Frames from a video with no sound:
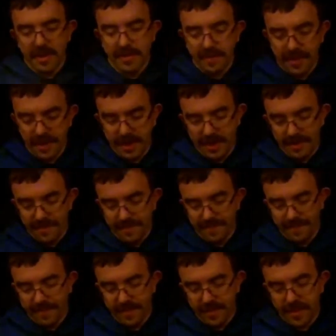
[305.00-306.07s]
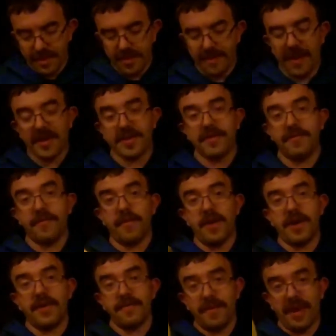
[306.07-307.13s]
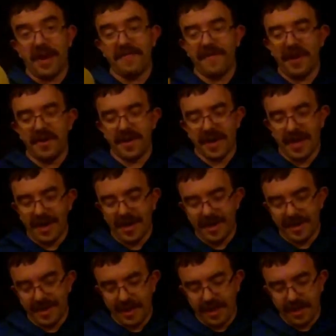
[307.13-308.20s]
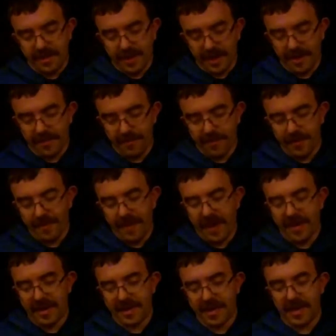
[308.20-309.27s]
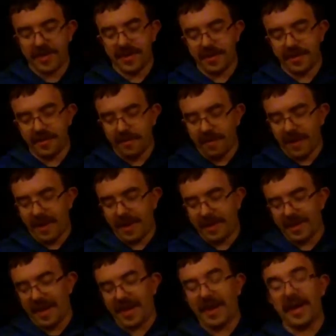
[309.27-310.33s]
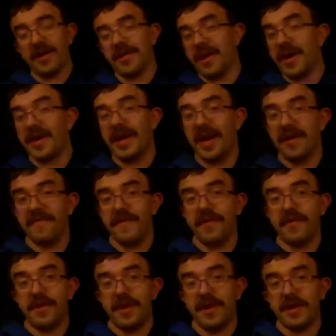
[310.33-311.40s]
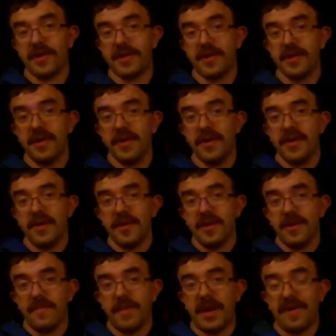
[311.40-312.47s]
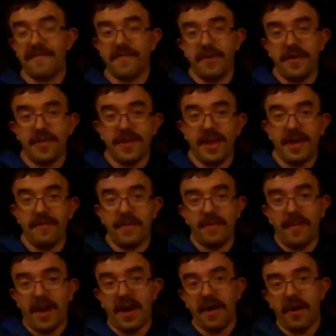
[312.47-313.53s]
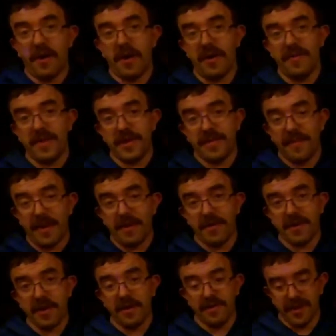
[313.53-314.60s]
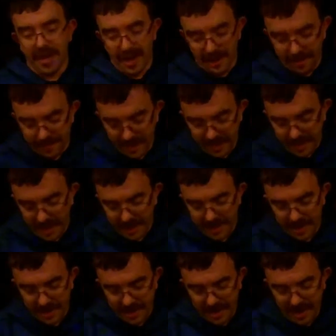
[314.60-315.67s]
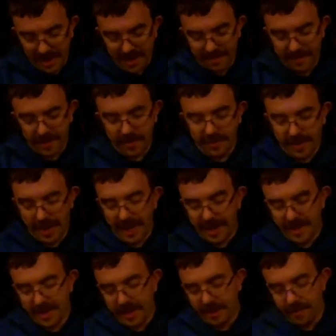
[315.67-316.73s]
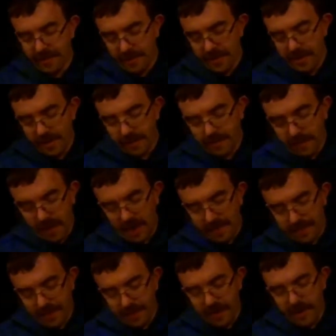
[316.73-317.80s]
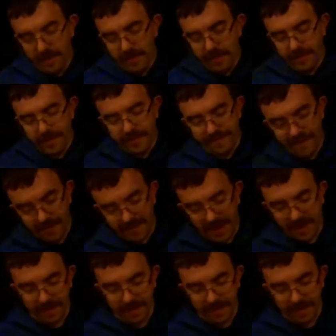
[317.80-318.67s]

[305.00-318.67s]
but this is about the one. When I finally got into these, I was really paying attention to the weight. I kind of like heavier discs, but I've learned that with my arm, it's better to go light. But that's it. I have two KC Rock Pros for my